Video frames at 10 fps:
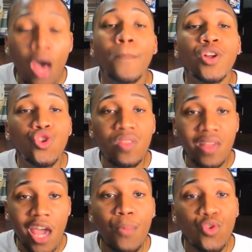but you
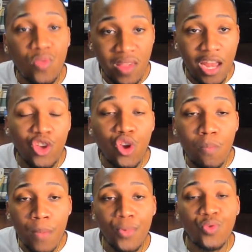said what you said and you
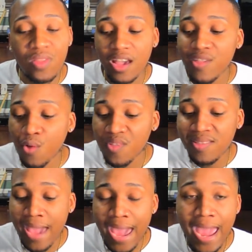meant what you said. So
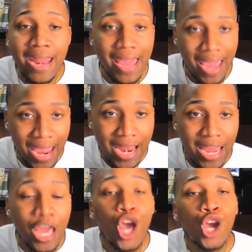stand in it.